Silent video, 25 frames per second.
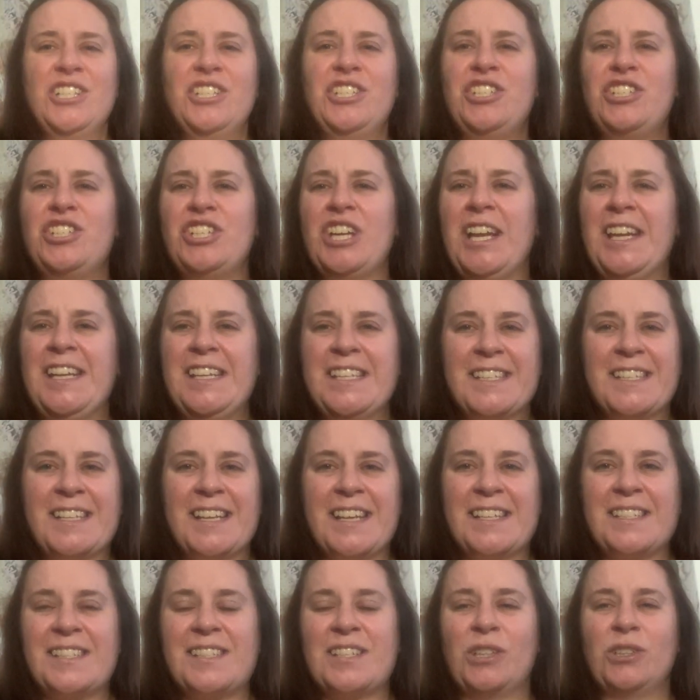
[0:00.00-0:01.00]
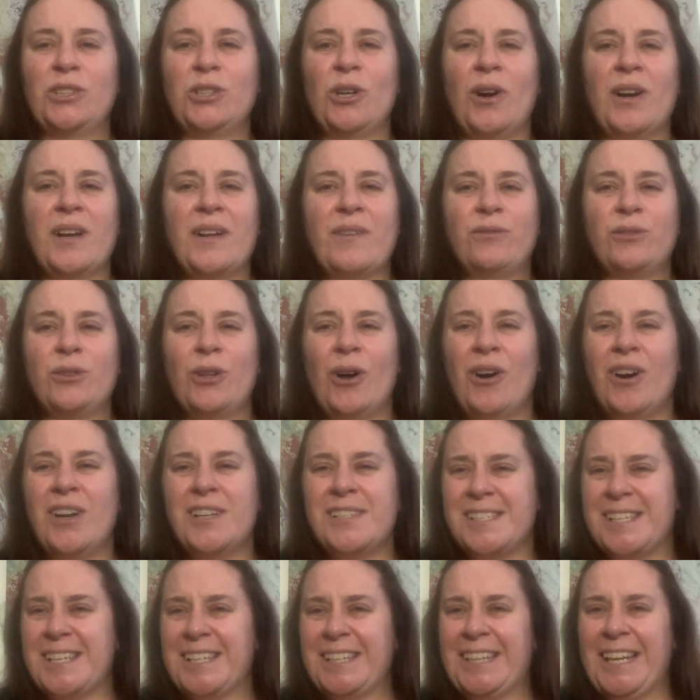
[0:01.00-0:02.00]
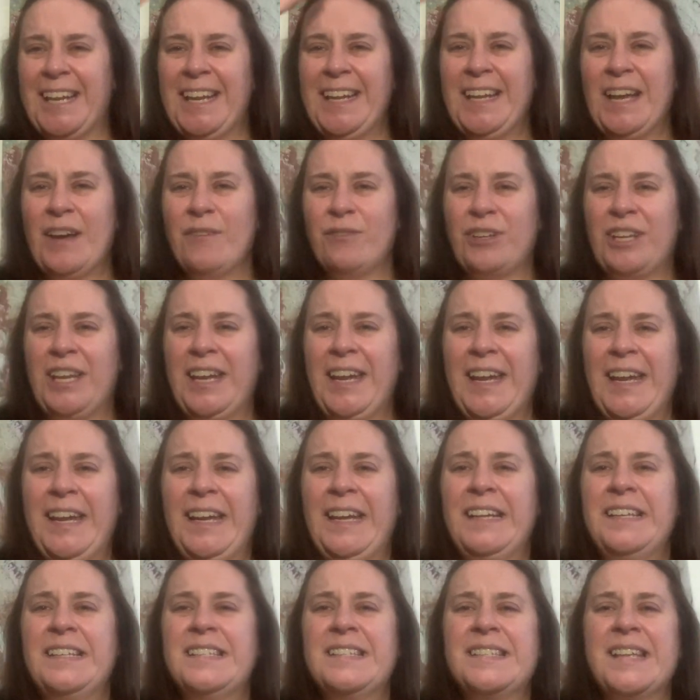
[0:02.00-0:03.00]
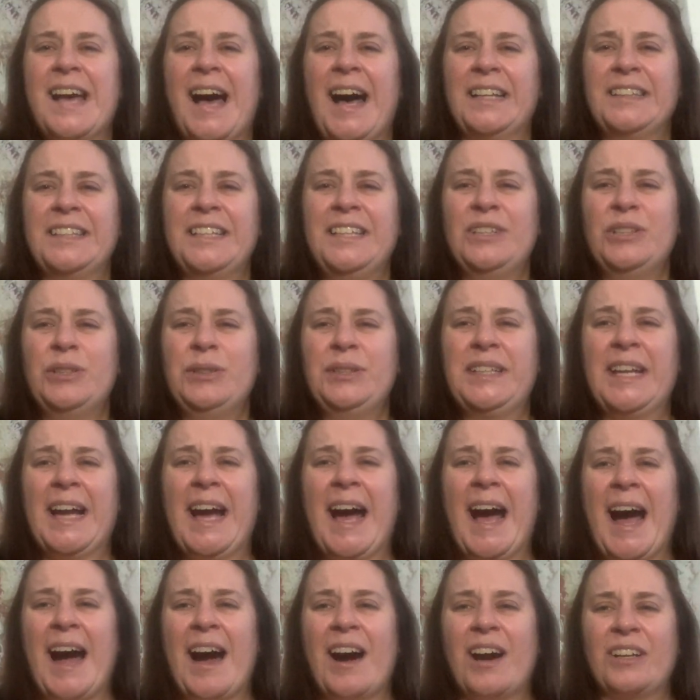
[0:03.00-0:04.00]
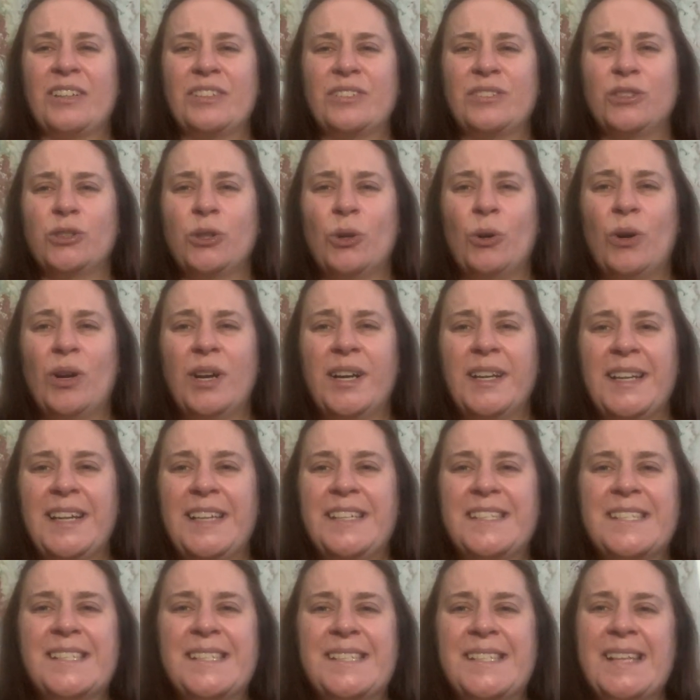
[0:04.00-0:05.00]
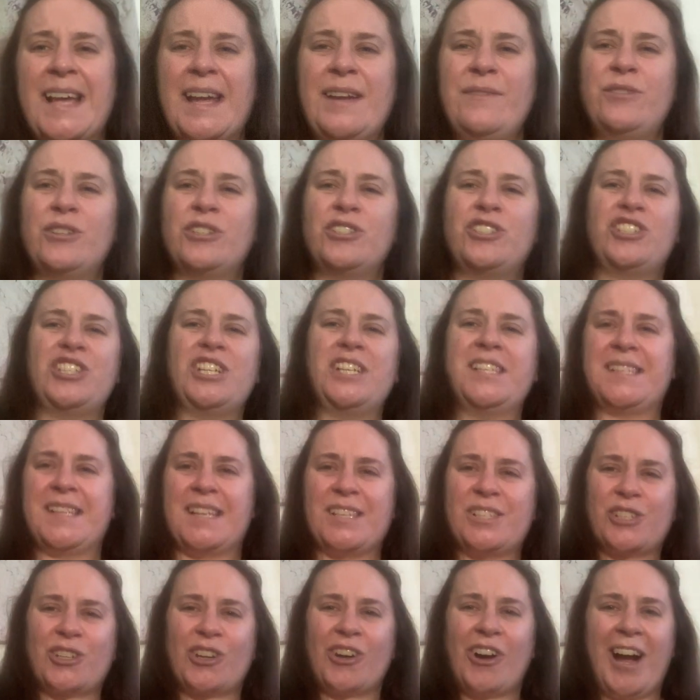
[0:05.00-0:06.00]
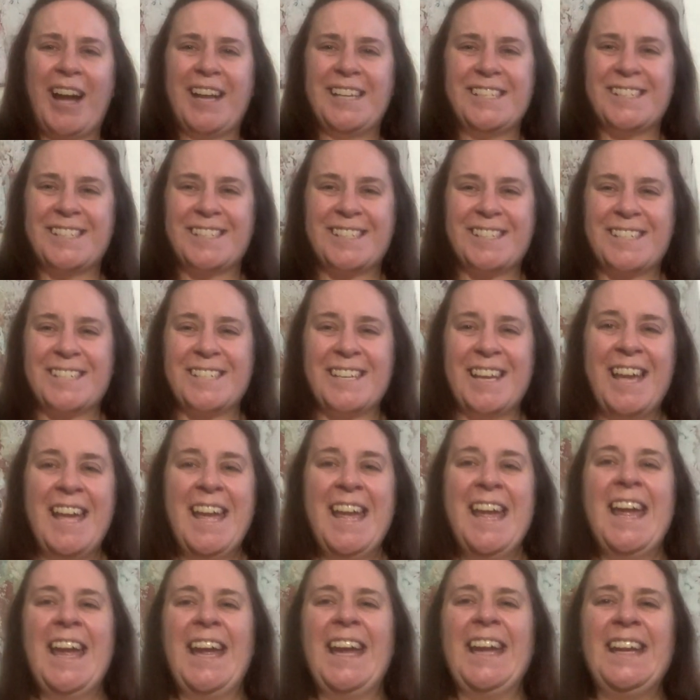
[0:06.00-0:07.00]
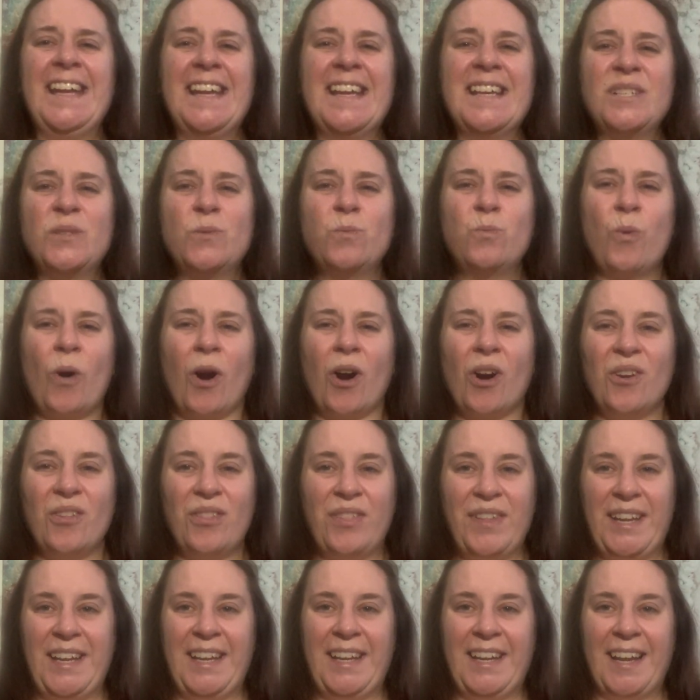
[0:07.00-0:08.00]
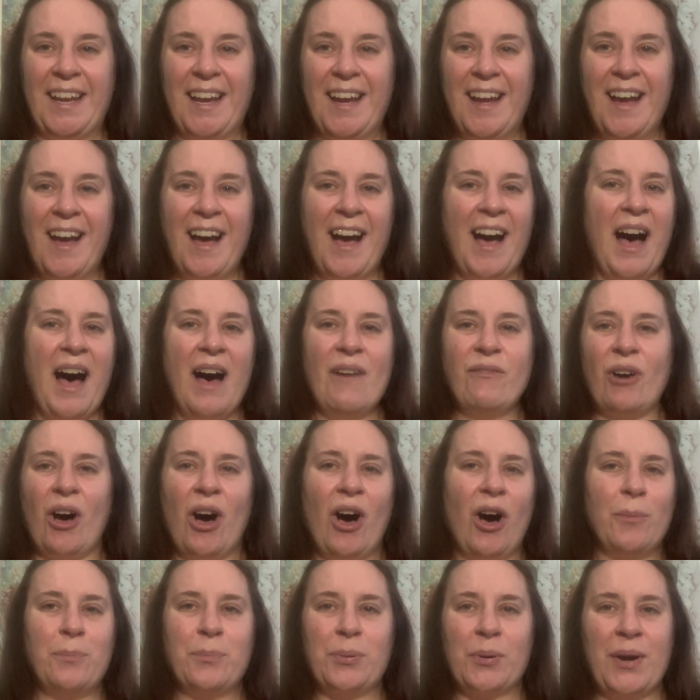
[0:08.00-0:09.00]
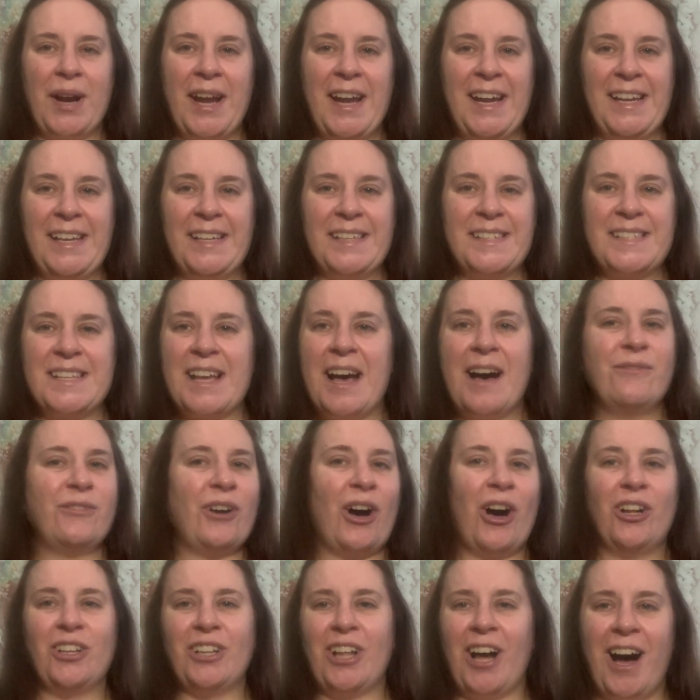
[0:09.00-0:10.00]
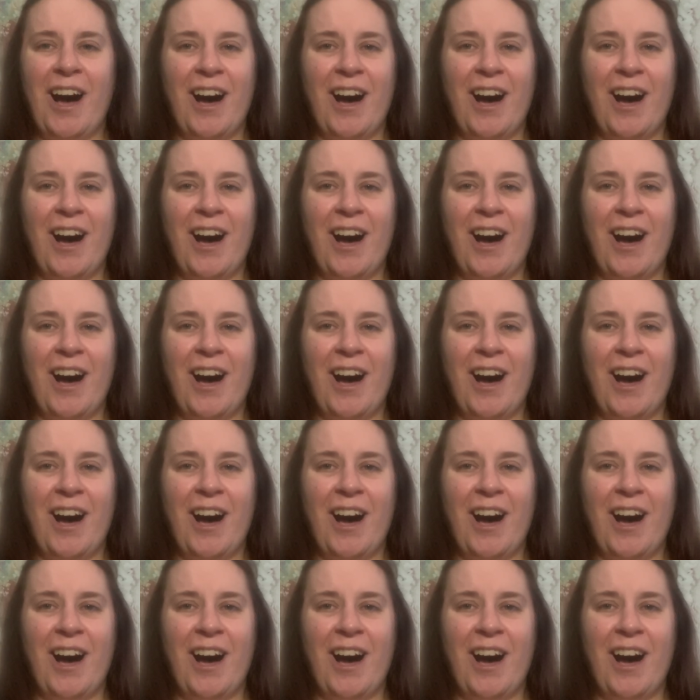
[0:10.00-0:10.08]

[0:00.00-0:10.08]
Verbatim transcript: Jesus, the Lord of Lords and King of Kings. Hallelujah. Our Lord and Savior, Jesus Christ. He is worthy of all praise, of all